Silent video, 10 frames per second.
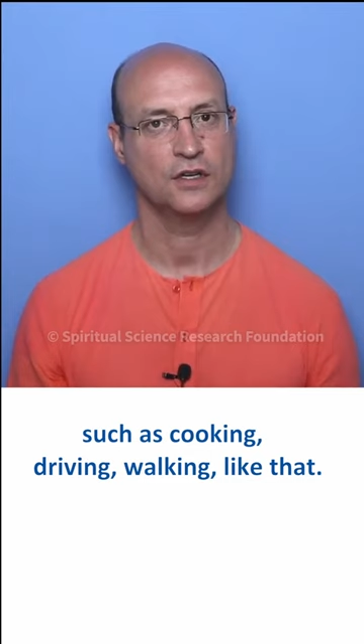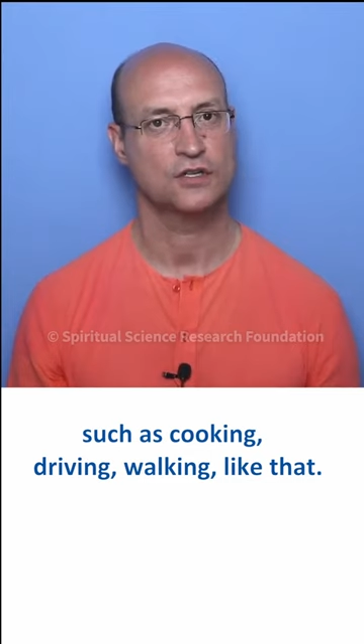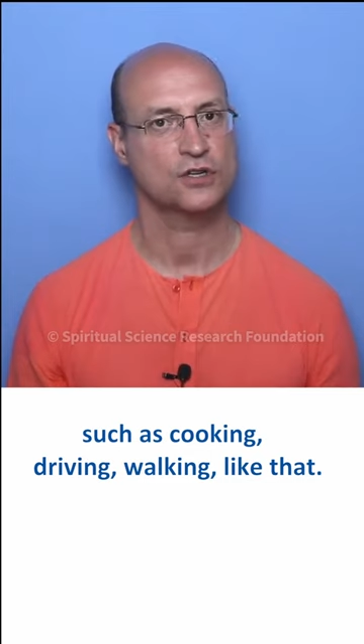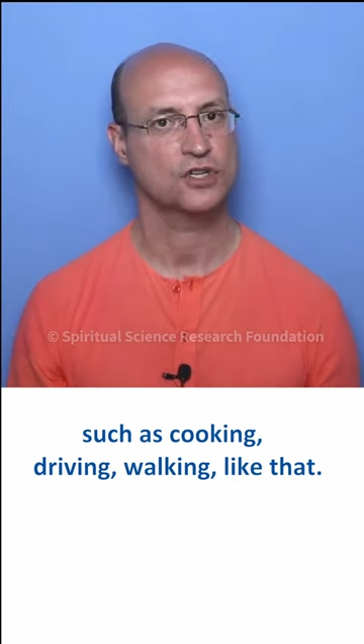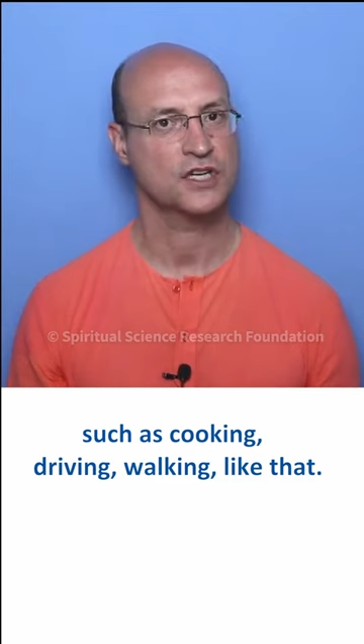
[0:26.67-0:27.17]

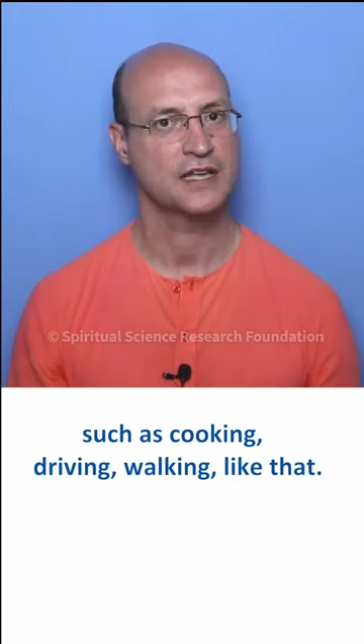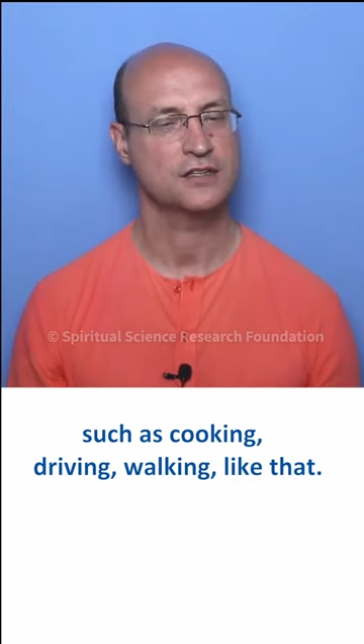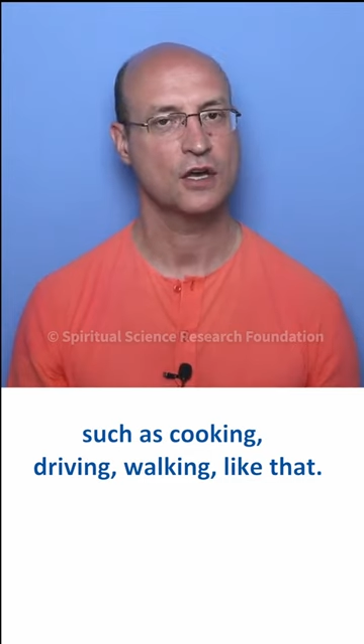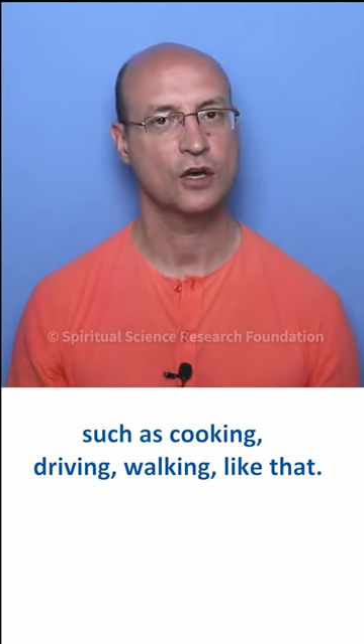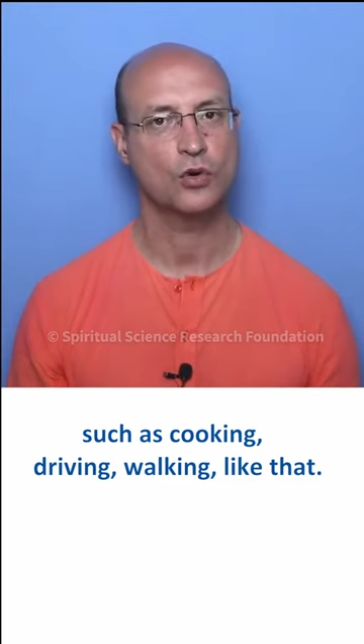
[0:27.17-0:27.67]
such as
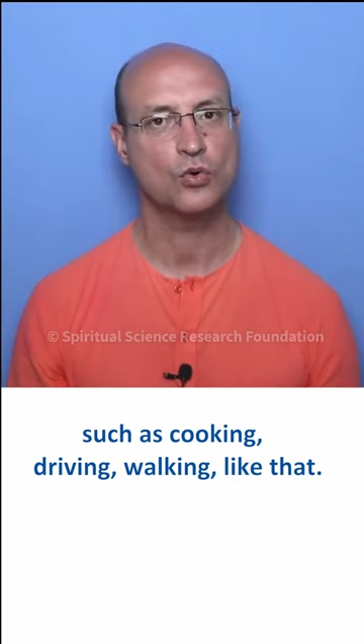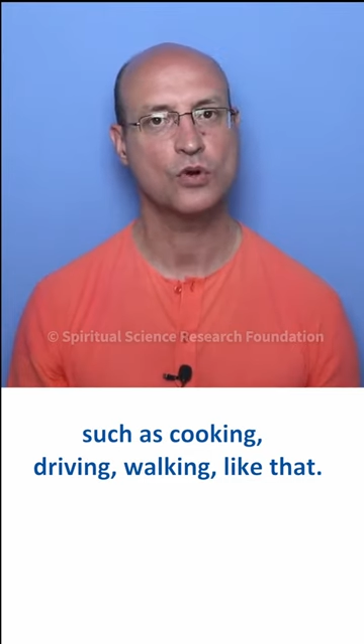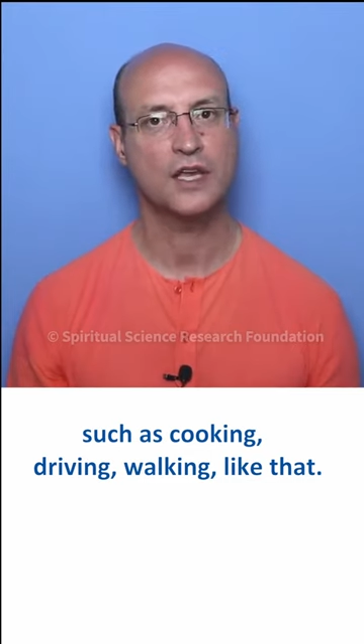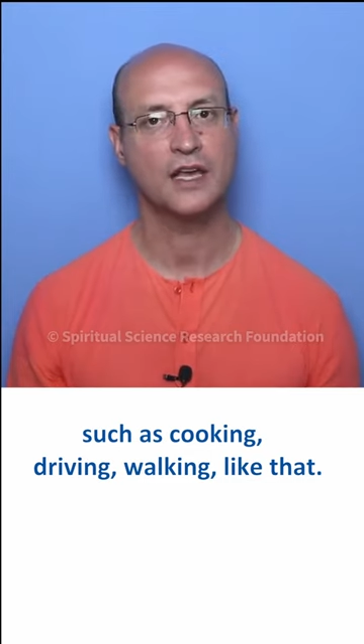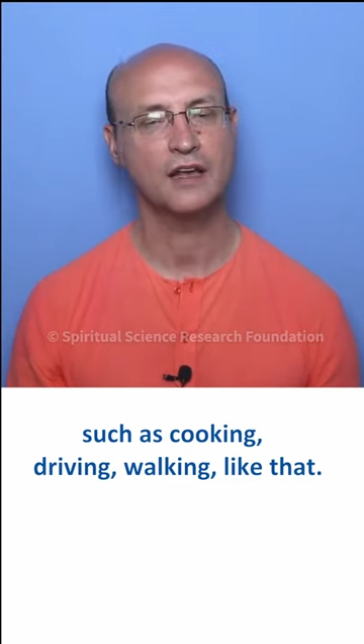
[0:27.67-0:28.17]

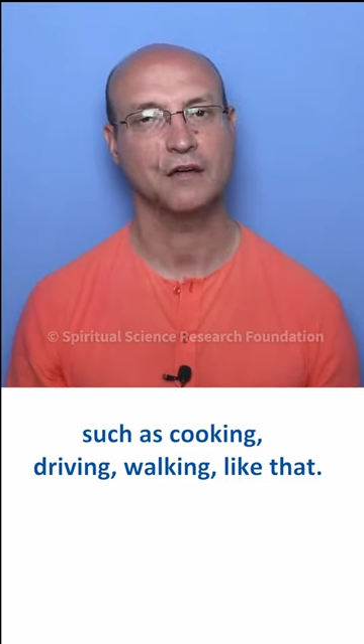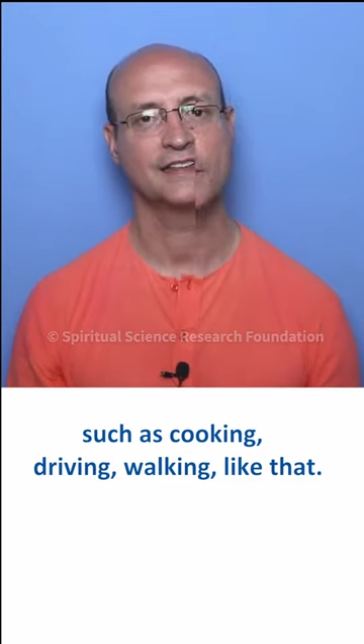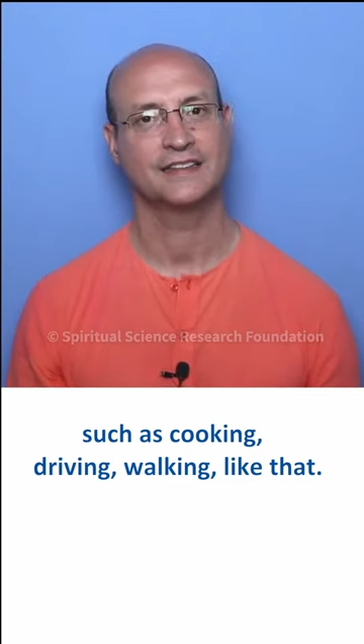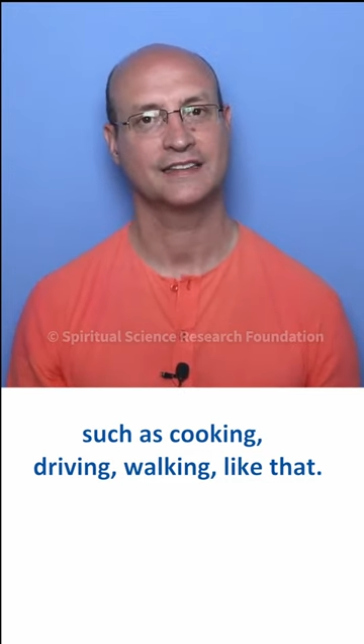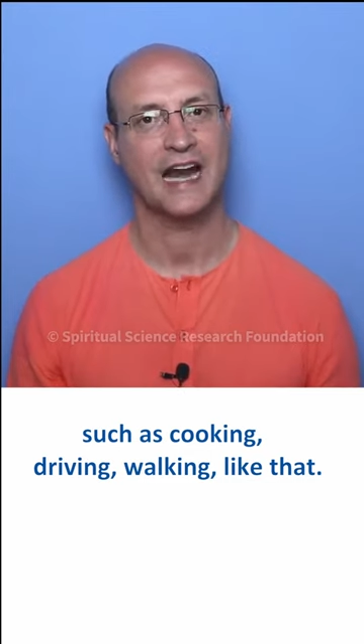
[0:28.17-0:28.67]
cooking
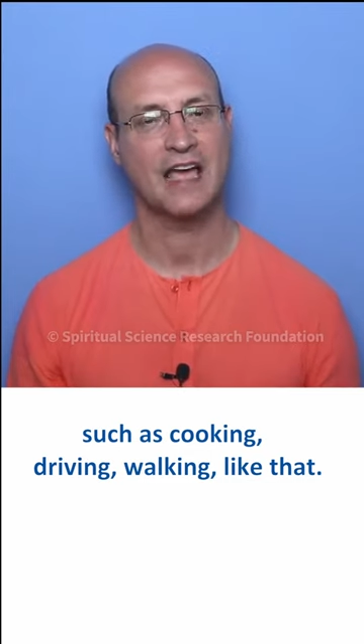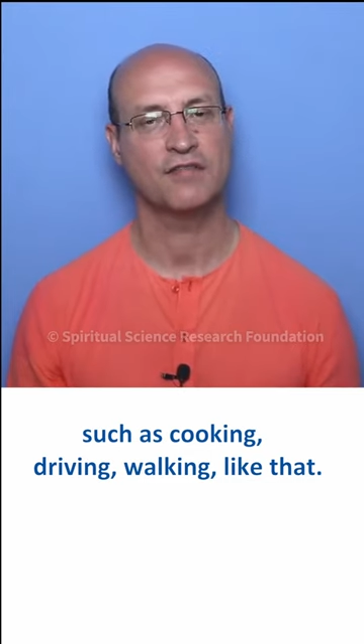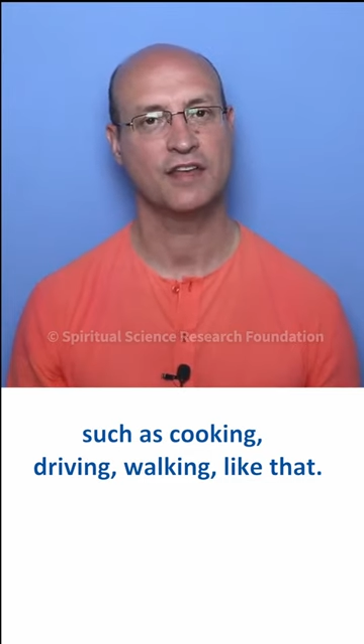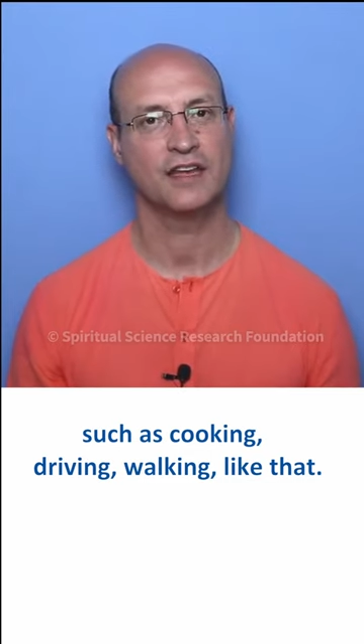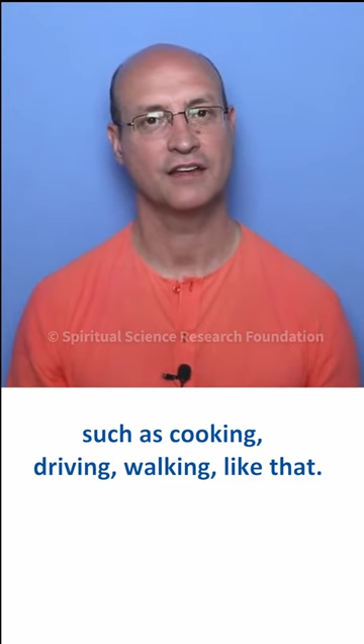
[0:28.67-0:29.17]

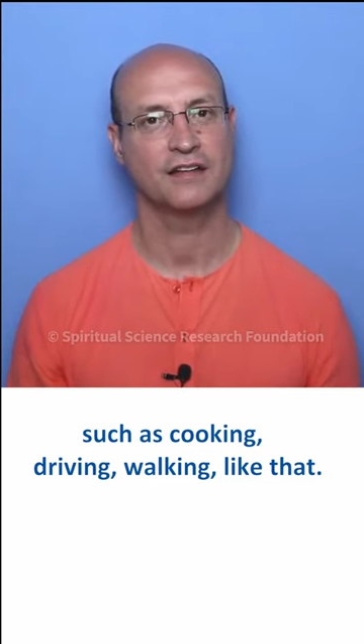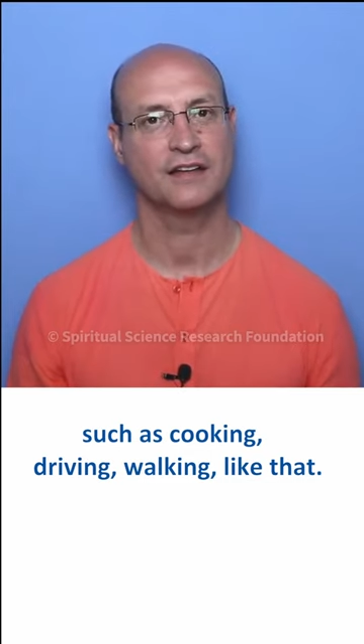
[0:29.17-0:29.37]
driving